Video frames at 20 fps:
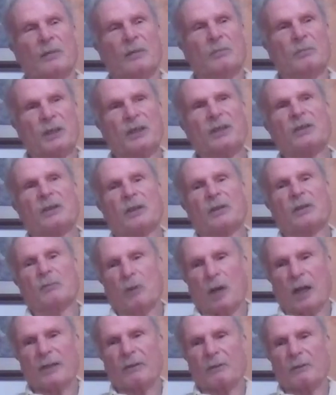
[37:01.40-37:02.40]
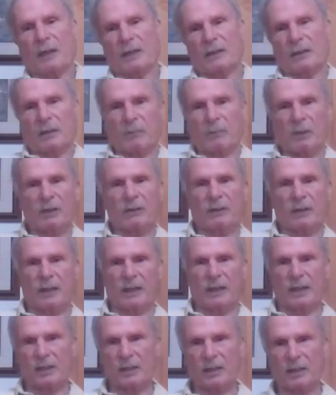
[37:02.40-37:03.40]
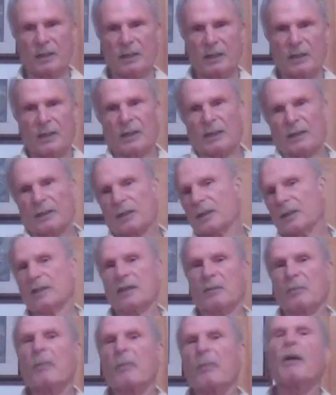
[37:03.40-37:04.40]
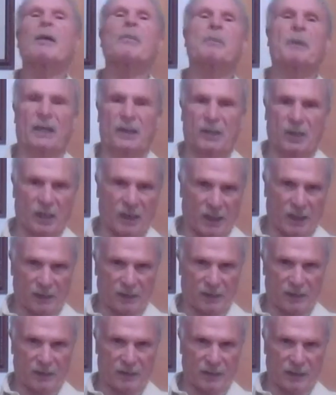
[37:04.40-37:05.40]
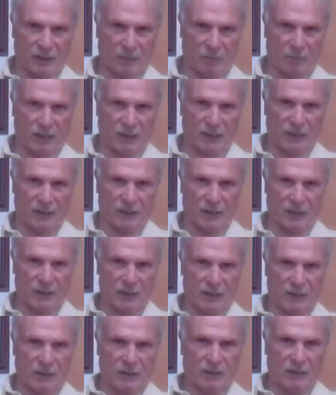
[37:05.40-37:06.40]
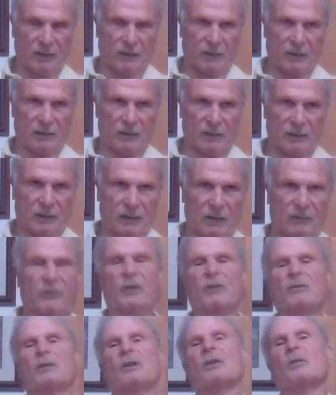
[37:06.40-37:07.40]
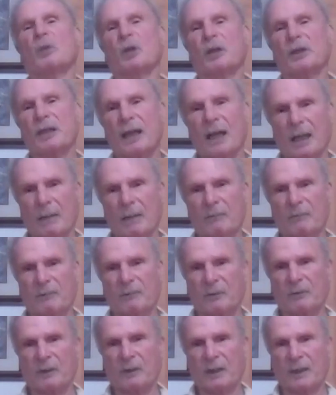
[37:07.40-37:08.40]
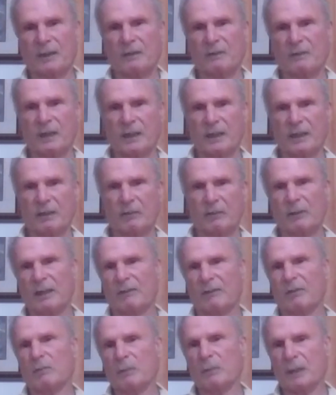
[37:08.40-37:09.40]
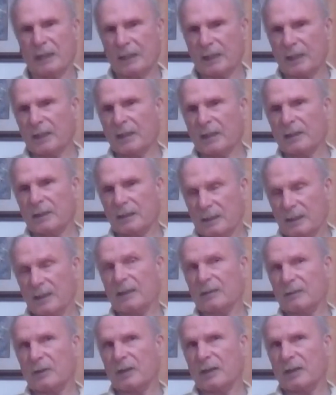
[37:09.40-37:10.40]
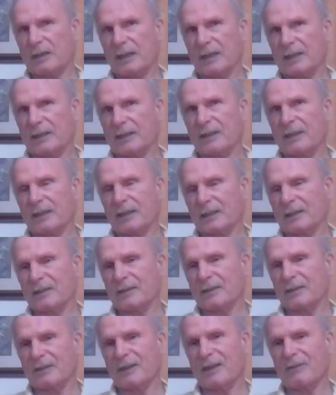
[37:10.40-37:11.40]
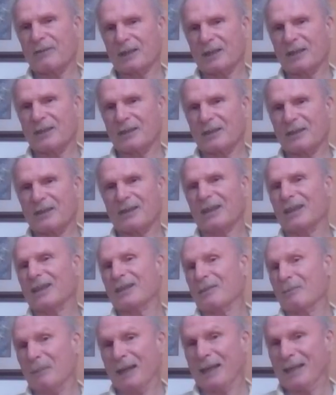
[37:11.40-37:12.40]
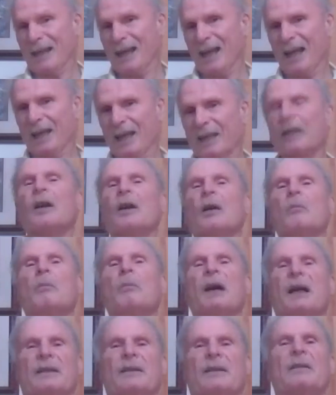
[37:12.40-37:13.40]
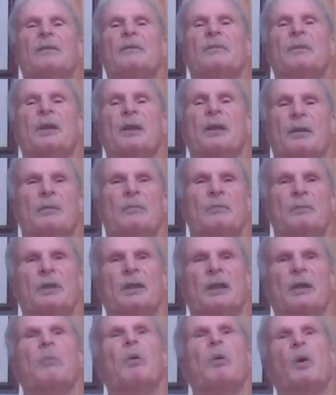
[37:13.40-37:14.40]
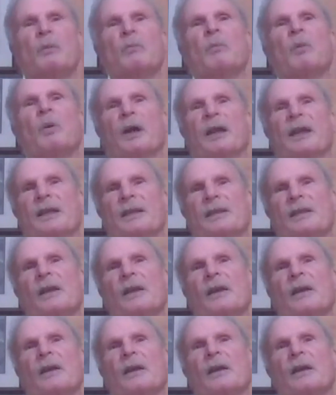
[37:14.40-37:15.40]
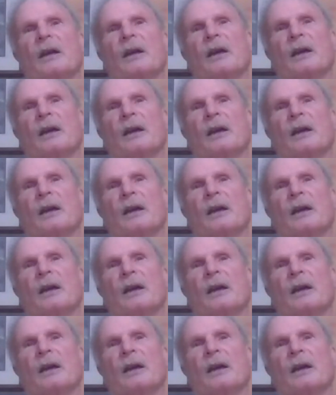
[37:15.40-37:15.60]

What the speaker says: particularly right around communities, because there might be a chance that it might give you a little more time for firefighting or whatever. And I'll address that in a second because there's evidence to suggest it might not. But the important point is